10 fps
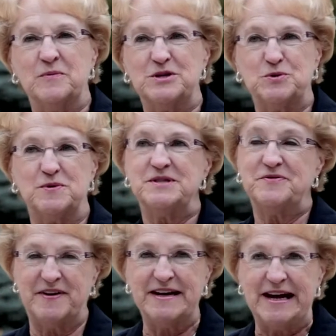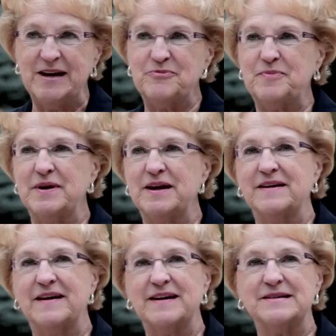which was funny
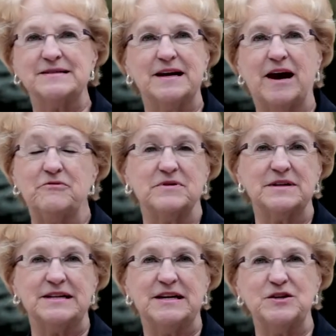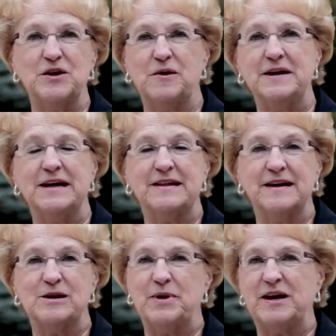because I really didn't know
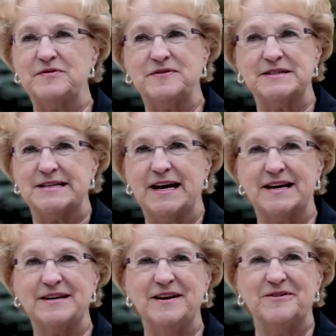anything about phys ed